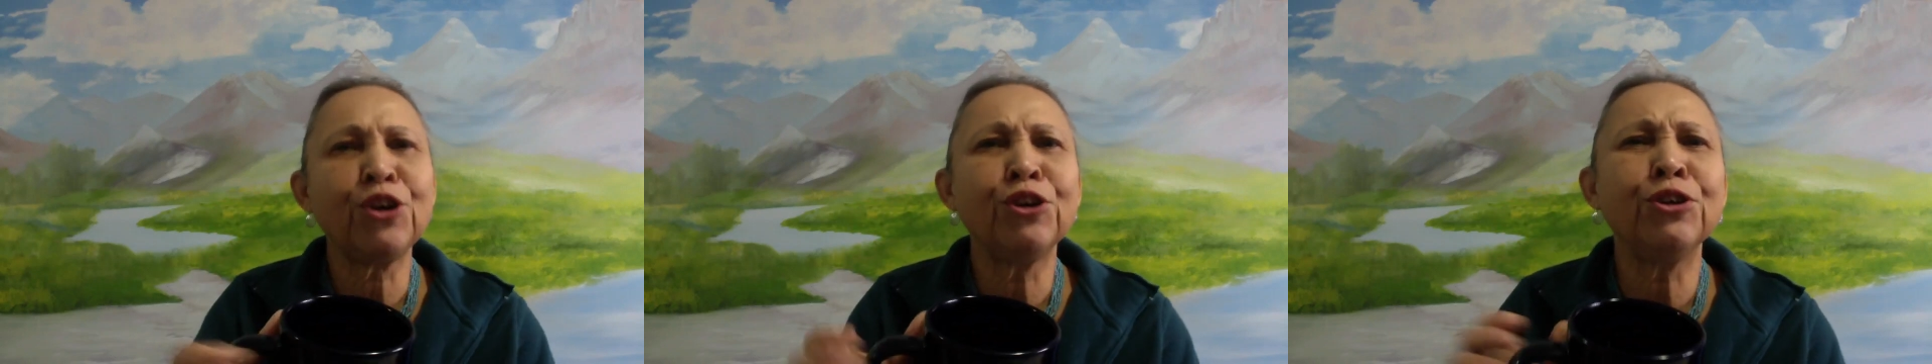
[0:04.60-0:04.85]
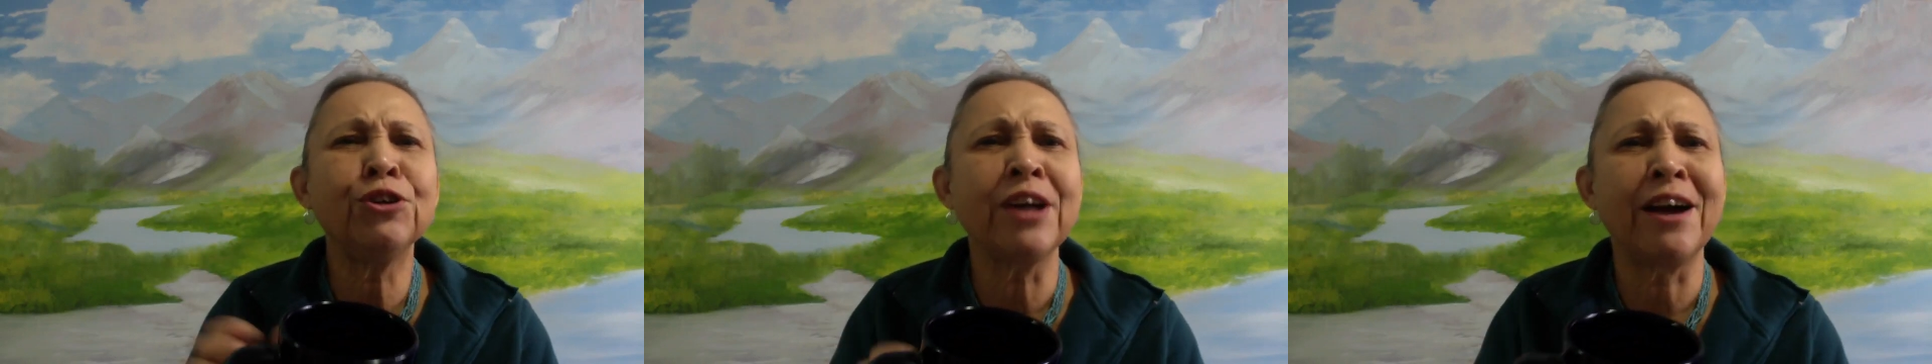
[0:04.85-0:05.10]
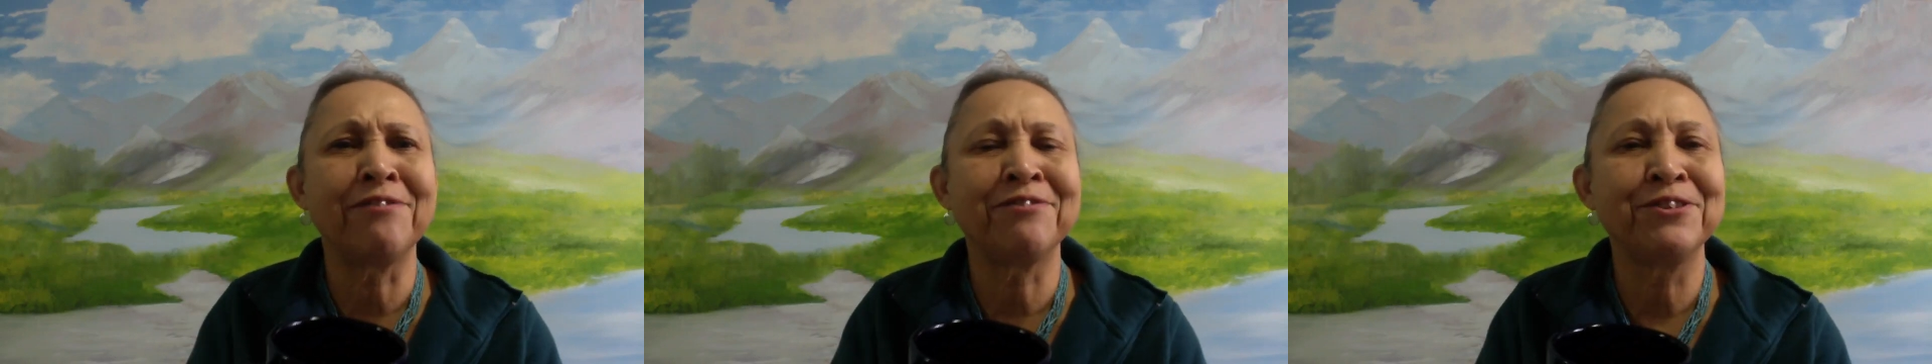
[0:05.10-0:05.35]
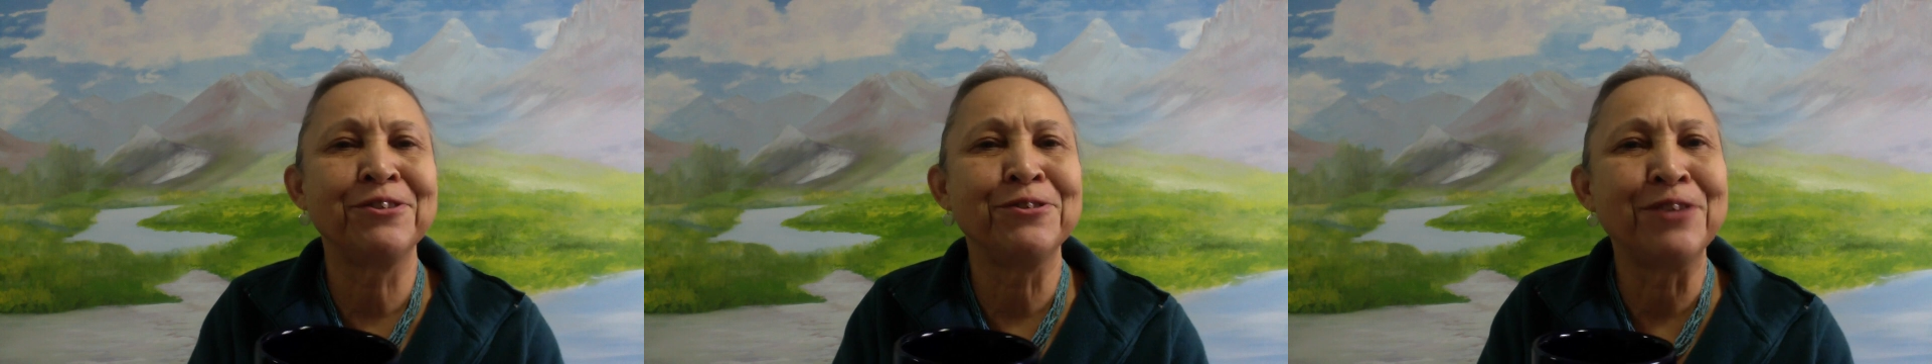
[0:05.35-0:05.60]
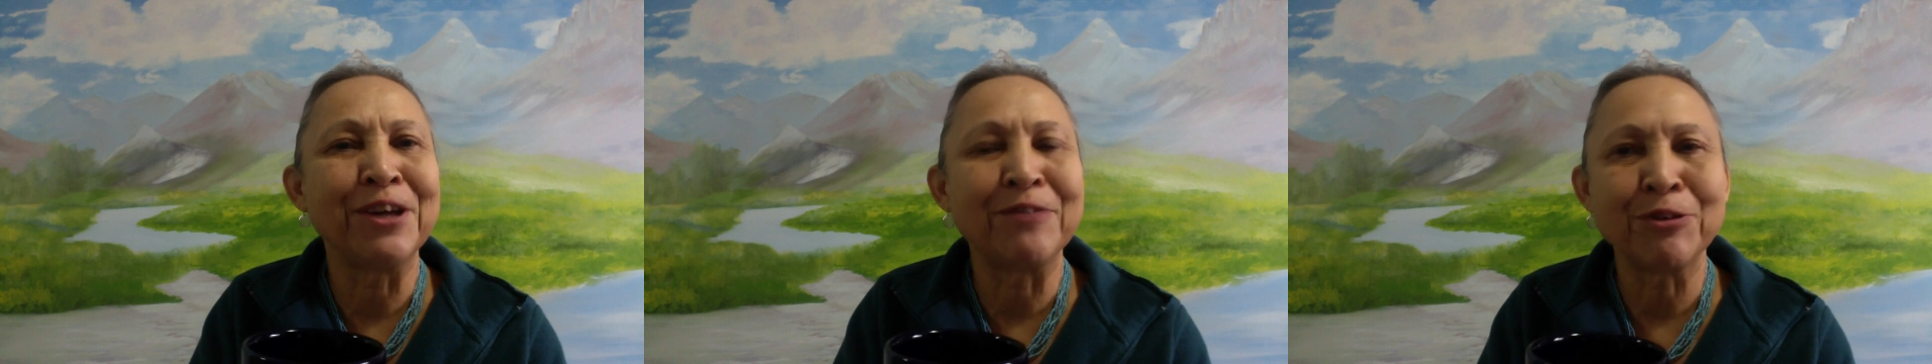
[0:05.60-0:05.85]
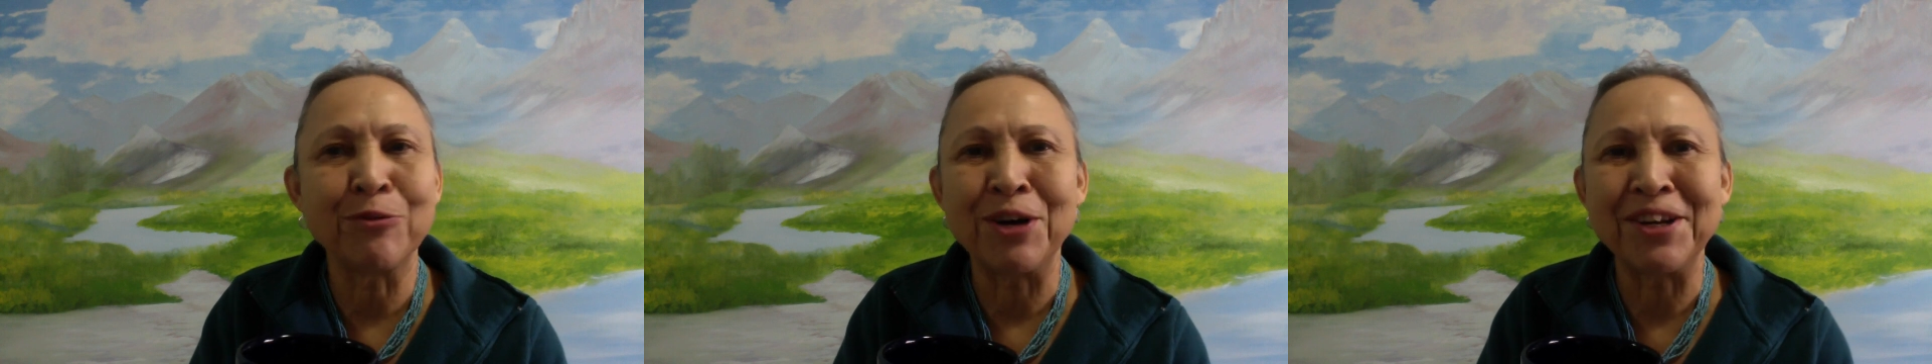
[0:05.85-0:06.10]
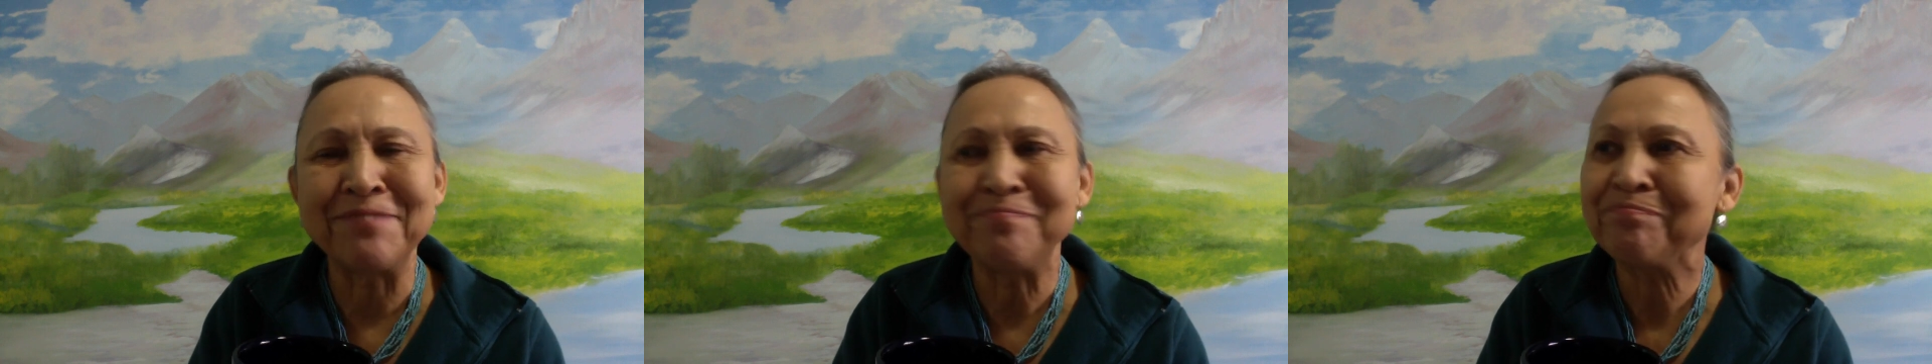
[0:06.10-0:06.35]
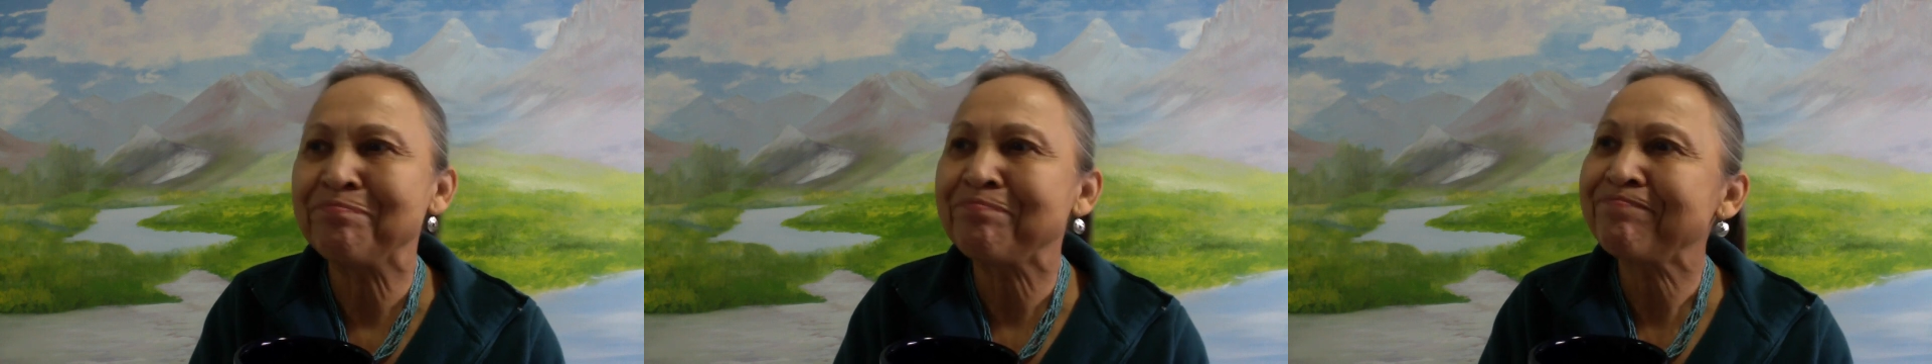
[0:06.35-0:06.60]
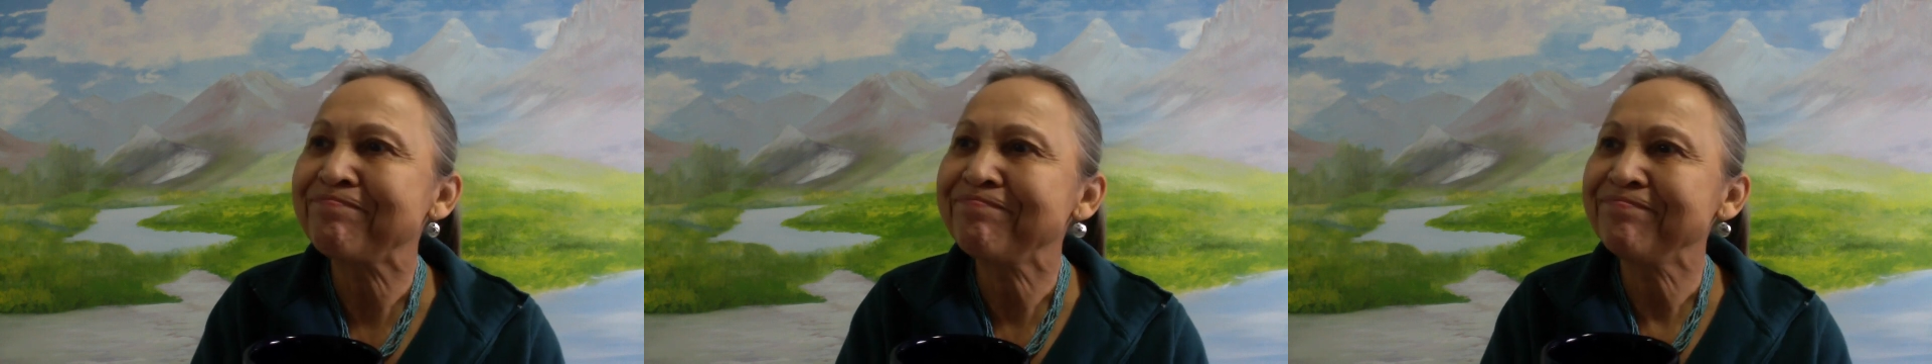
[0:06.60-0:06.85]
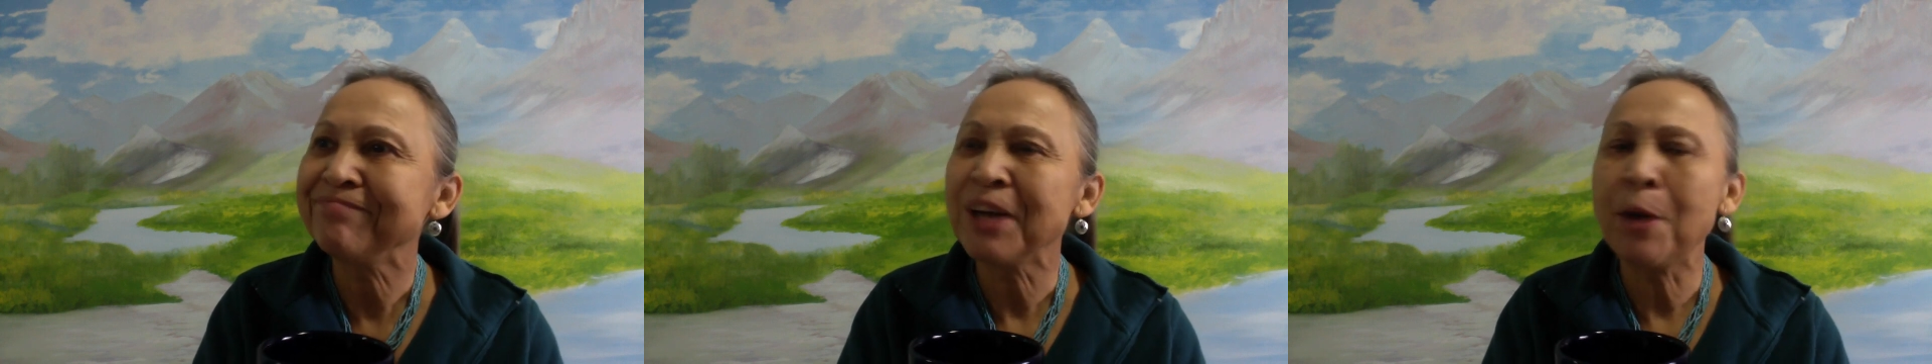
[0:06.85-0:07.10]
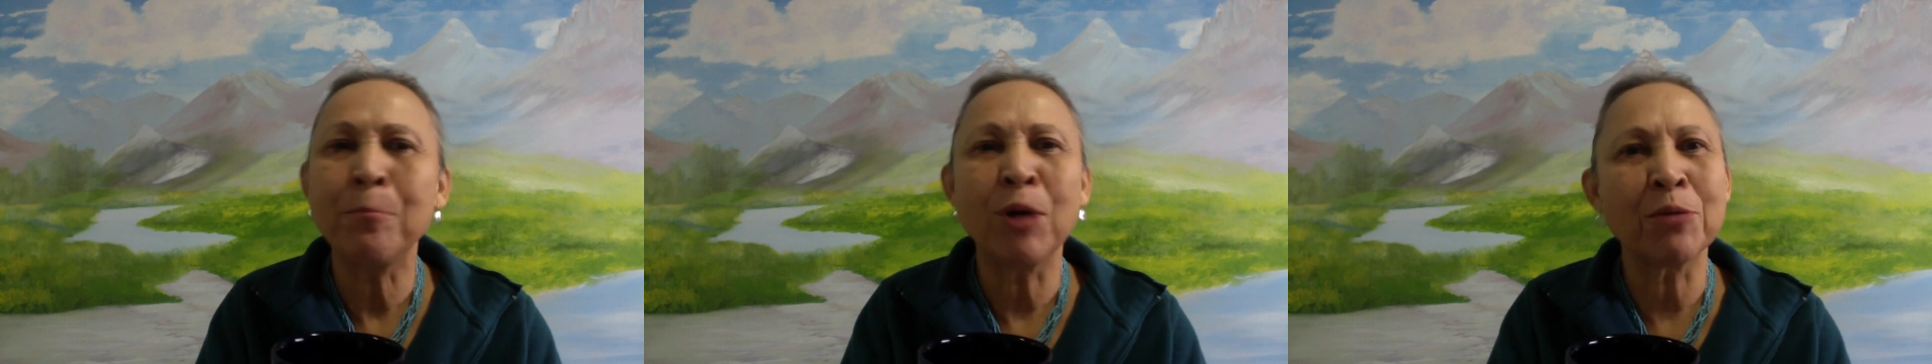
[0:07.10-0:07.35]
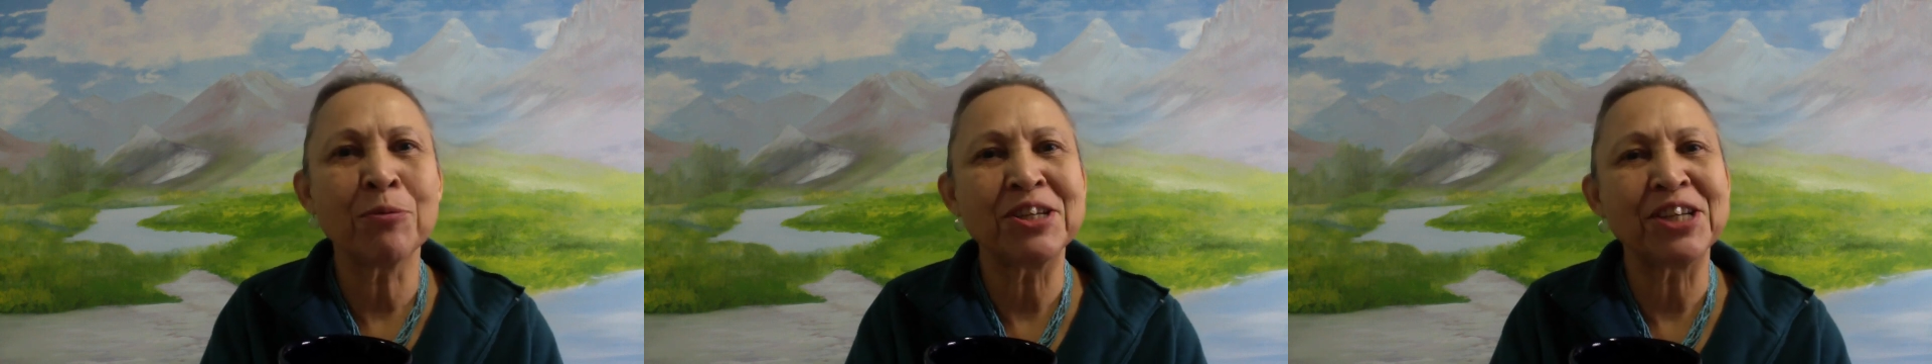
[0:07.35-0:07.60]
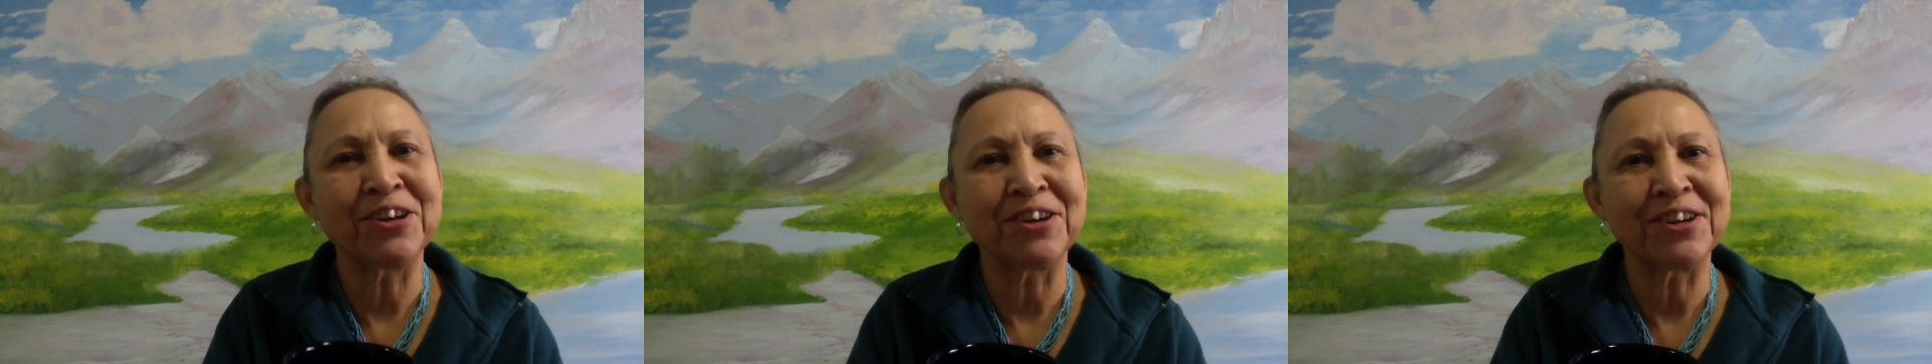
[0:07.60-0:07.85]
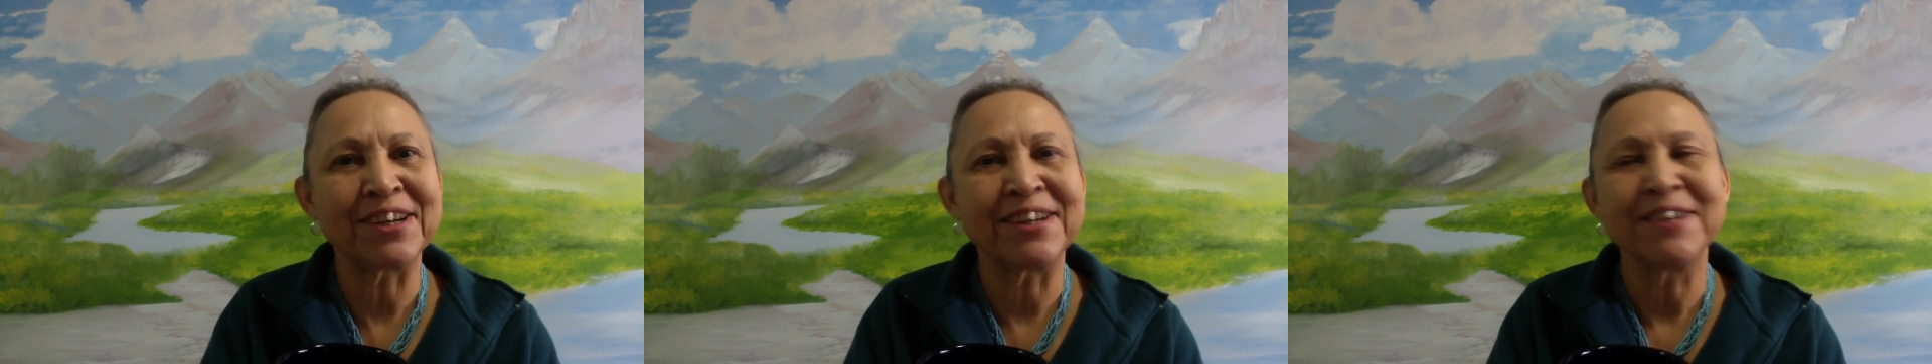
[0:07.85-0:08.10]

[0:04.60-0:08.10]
Good afternoon, everyone. Barbara Derrick.